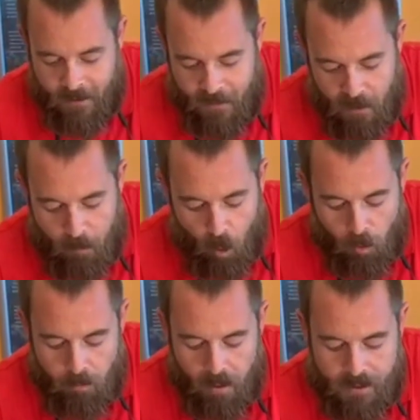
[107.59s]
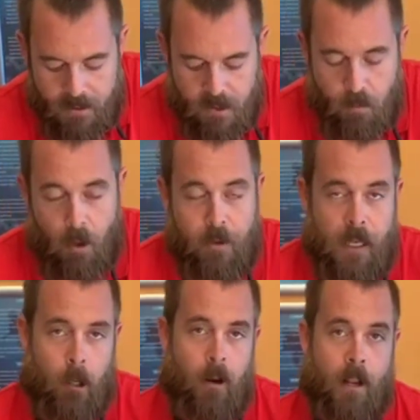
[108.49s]
The important buttons, both
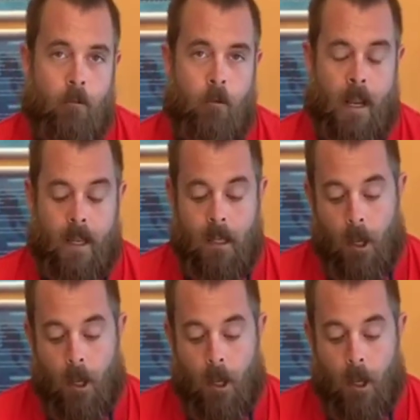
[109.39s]
yellow and red,